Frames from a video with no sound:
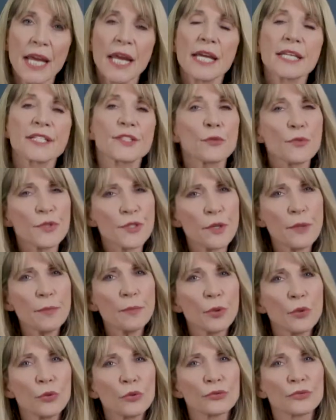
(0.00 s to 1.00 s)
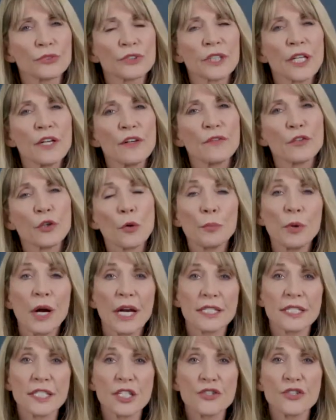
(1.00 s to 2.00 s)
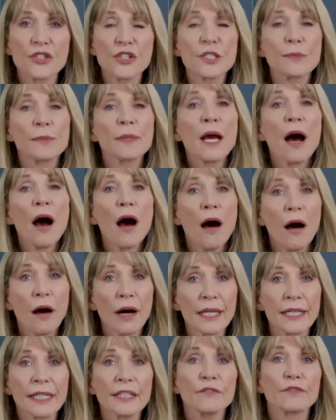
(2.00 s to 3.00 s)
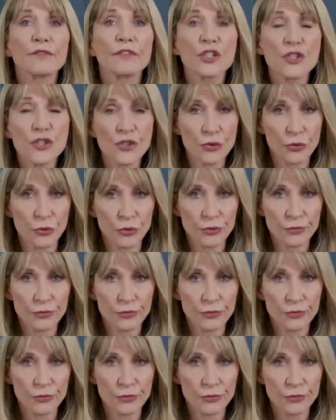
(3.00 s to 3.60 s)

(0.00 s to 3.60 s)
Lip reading: It's also important for your practitioner to be highly visual.